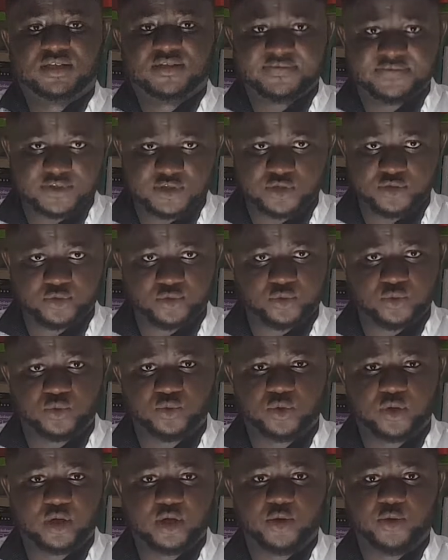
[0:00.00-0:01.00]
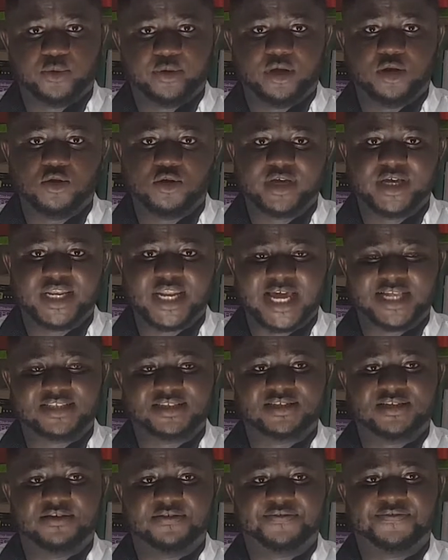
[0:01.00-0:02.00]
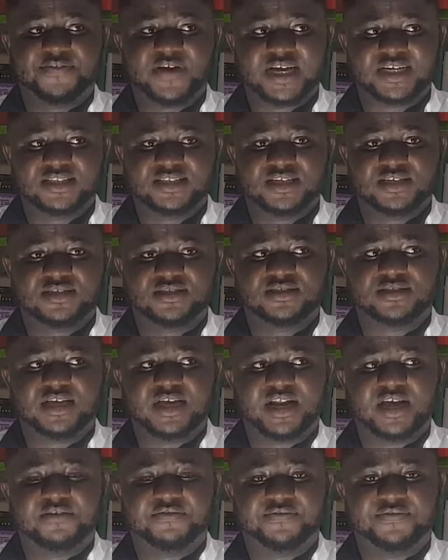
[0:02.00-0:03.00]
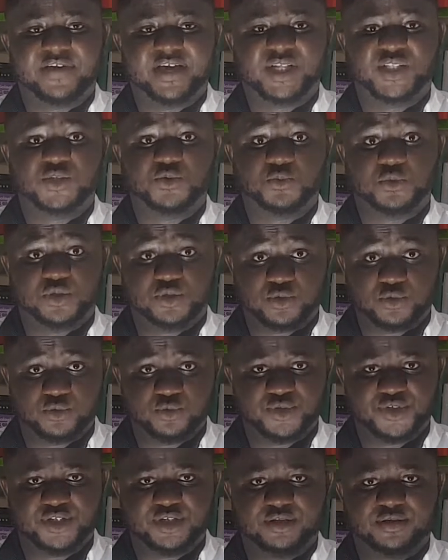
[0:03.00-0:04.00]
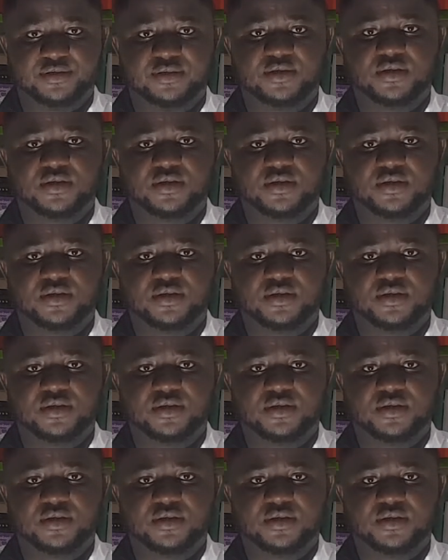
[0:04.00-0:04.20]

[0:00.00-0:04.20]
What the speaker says: video, we're looking at the factors that affect resolution